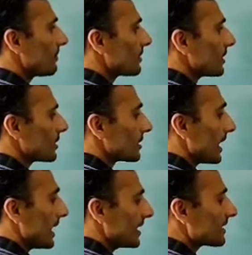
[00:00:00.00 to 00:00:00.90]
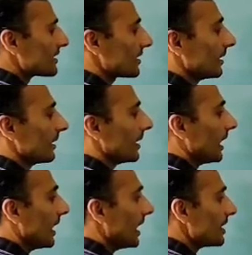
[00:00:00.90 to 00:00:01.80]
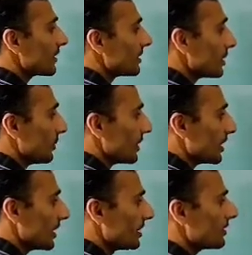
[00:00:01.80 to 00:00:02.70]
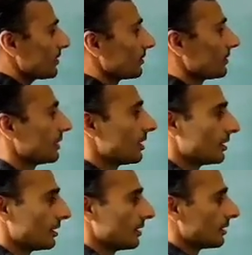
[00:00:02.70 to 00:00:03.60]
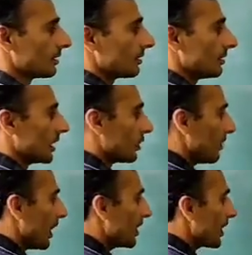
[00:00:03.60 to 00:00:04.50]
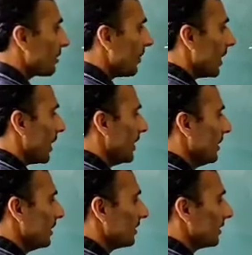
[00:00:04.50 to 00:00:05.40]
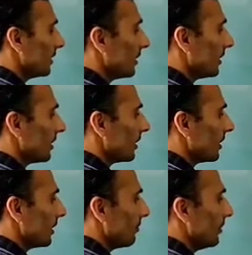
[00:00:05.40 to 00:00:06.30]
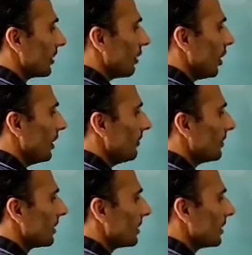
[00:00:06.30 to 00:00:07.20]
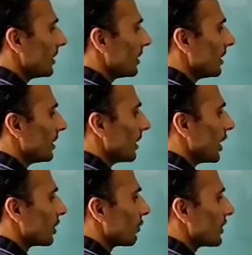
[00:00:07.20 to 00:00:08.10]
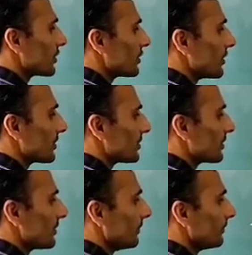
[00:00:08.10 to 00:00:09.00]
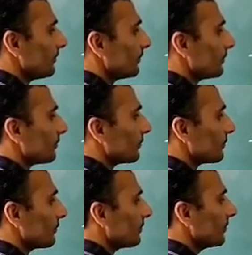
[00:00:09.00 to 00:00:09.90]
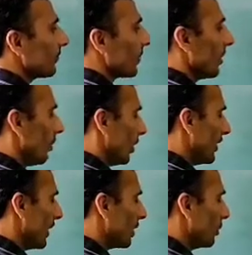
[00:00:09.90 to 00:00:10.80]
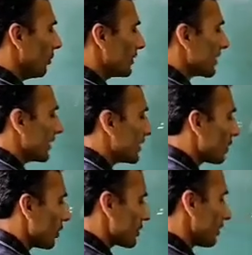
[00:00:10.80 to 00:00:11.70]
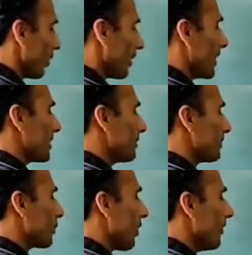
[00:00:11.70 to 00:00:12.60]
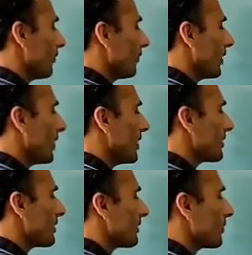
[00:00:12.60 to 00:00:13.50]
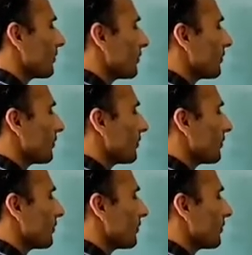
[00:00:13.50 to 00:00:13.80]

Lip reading: after tax and dividend divided by number of equity shares. Or in other words, it is also known as profit